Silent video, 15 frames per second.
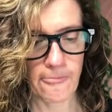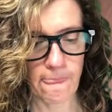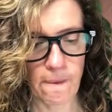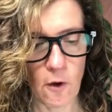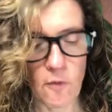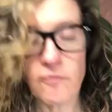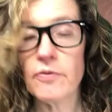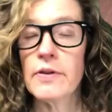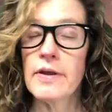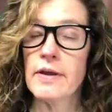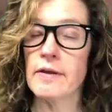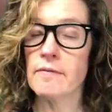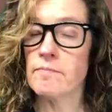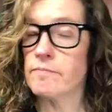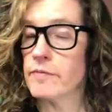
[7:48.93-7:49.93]

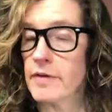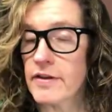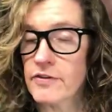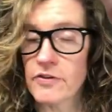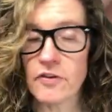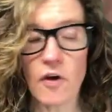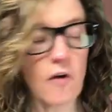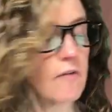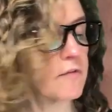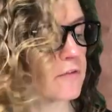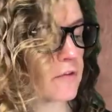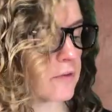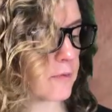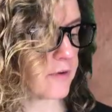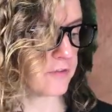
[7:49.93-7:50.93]
hopefully that's solved for
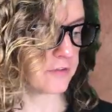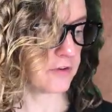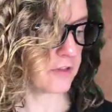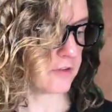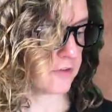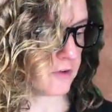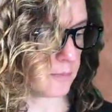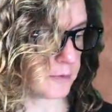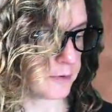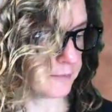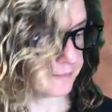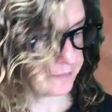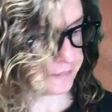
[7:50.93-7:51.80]
the rest of the summer.